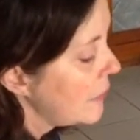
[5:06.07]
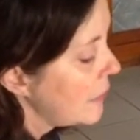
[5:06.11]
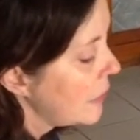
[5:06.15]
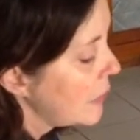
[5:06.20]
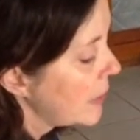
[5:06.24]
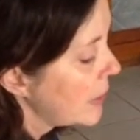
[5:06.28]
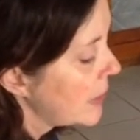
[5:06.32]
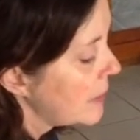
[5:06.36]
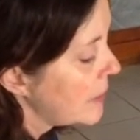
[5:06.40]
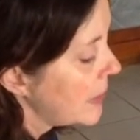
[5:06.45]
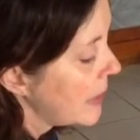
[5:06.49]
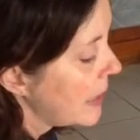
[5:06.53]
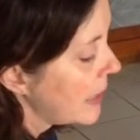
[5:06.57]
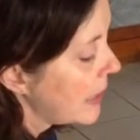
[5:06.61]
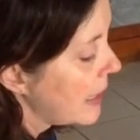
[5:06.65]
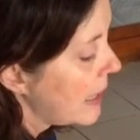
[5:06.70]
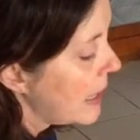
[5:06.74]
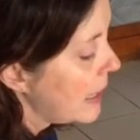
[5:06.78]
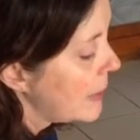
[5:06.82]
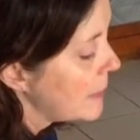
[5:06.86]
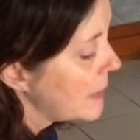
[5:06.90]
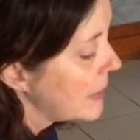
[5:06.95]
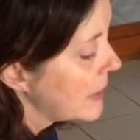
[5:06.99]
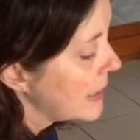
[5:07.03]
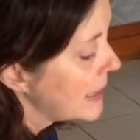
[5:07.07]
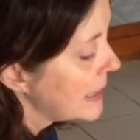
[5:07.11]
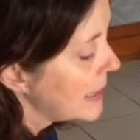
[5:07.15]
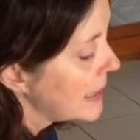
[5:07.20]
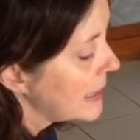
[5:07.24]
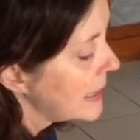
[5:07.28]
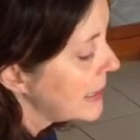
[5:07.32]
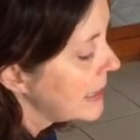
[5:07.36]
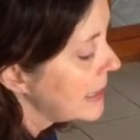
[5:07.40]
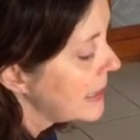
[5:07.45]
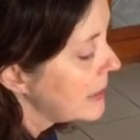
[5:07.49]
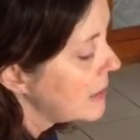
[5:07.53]
you can pick up
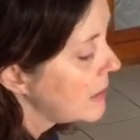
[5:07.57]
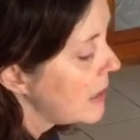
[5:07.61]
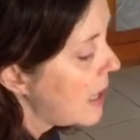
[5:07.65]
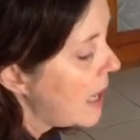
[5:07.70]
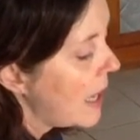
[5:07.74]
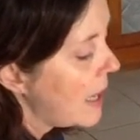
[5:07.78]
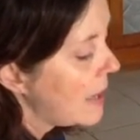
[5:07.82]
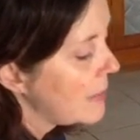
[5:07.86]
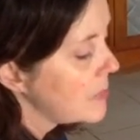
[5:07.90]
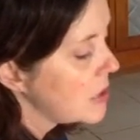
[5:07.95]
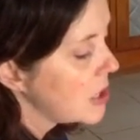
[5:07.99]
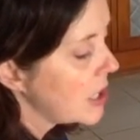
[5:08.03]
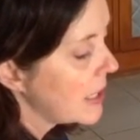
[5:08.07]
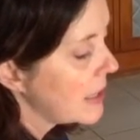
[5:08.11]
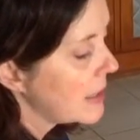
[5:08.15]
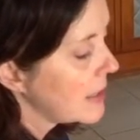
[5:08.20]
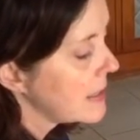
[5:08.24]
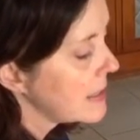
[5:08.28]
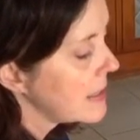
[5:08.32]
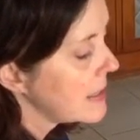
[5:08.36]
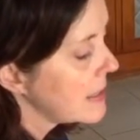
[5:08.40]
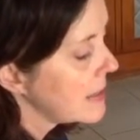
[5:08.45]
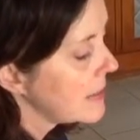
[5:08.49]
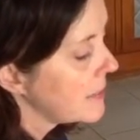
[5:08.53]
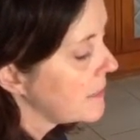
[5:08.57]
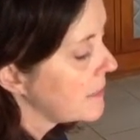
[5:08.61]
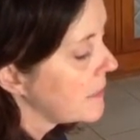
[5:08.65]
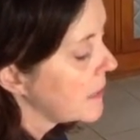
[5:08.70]
little objects.